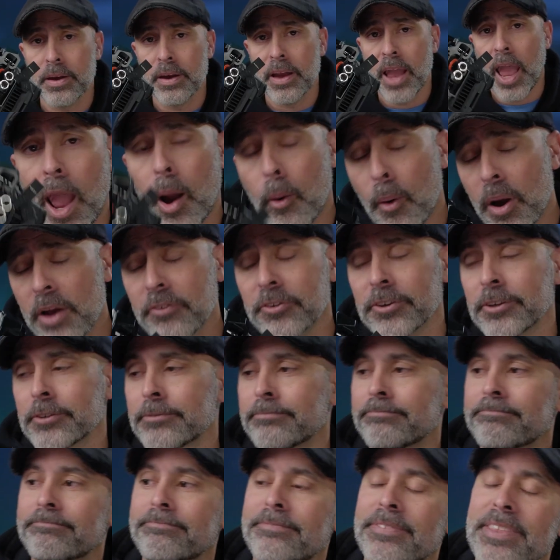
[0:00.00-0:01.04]
However,
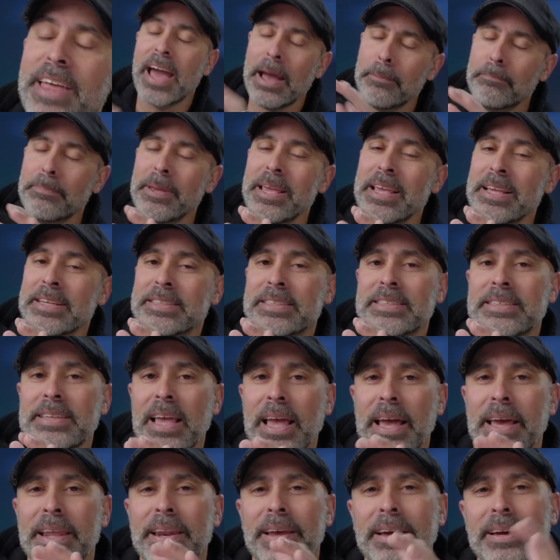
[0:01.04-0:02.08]
that being
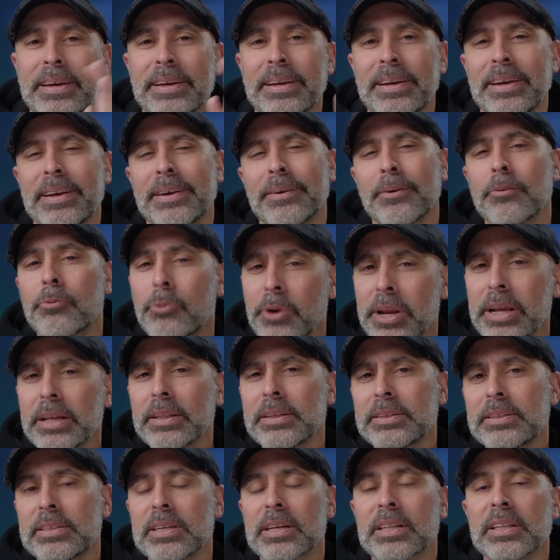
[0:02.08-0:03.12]
said,
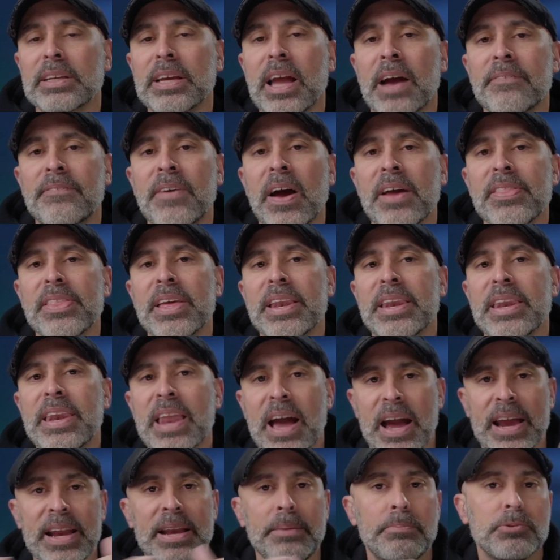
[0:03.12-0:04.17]
realistically, I find that
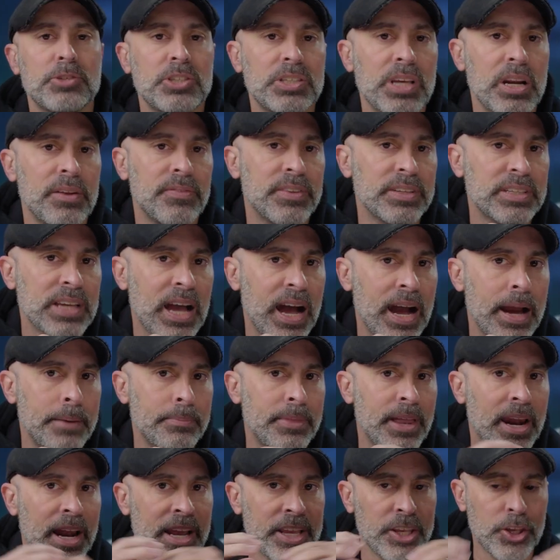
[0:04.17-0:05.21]
ninety percent of the time
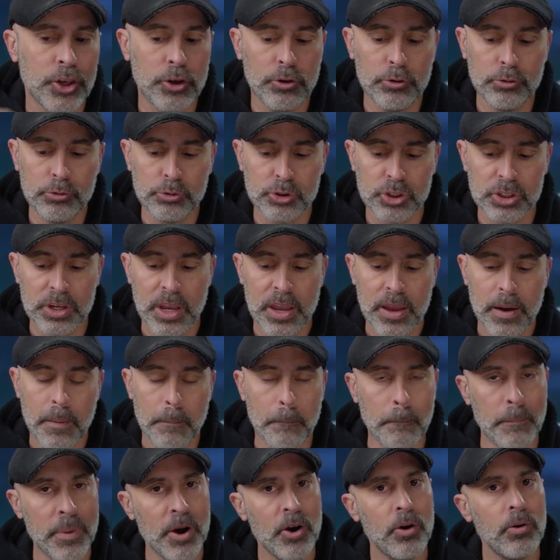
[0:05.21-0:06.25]
that I use
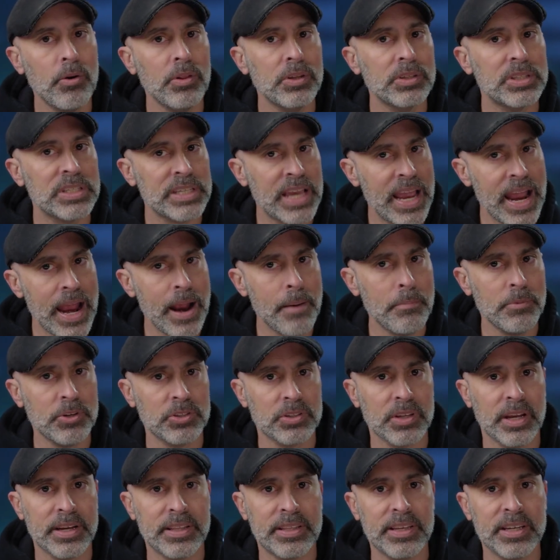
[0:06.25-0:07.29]
mirrorless
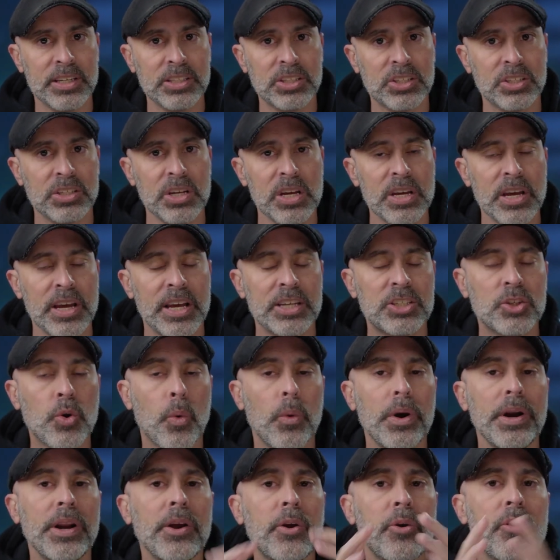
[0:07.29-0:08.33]
cameras like this, it's
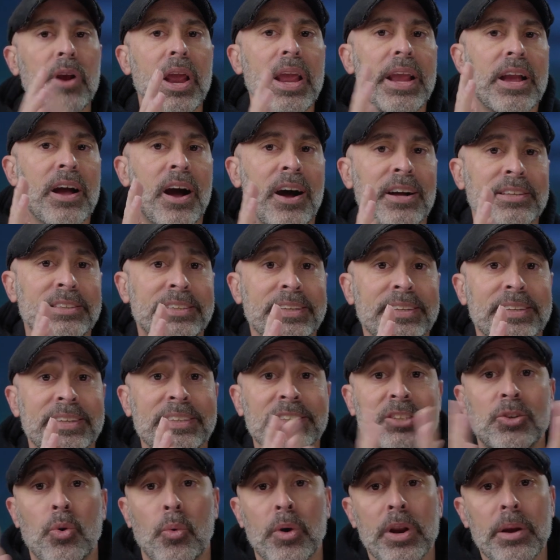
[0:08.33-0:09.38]
going to create content
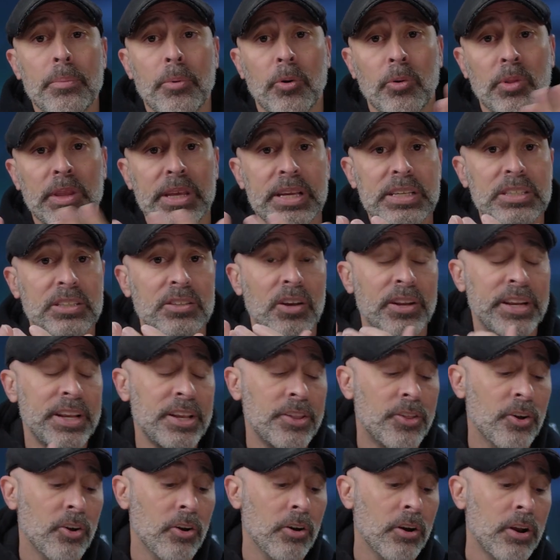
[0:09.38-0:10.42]
that is going to be released on
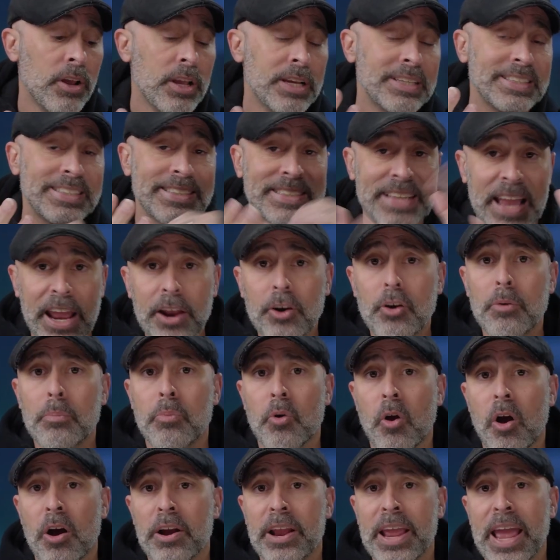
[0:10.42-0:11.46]
either standard
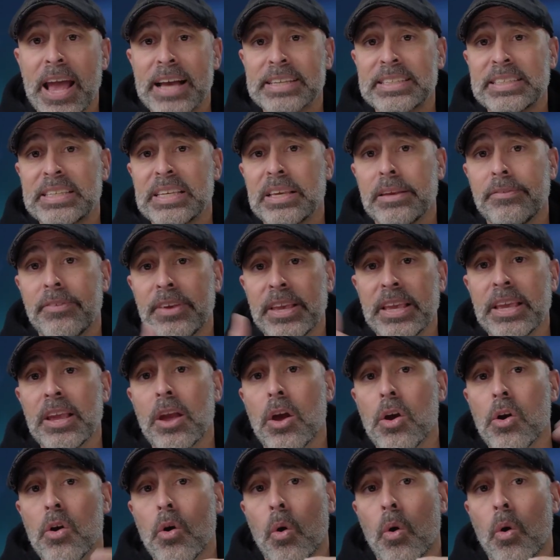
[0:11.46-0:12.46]
broadcast T V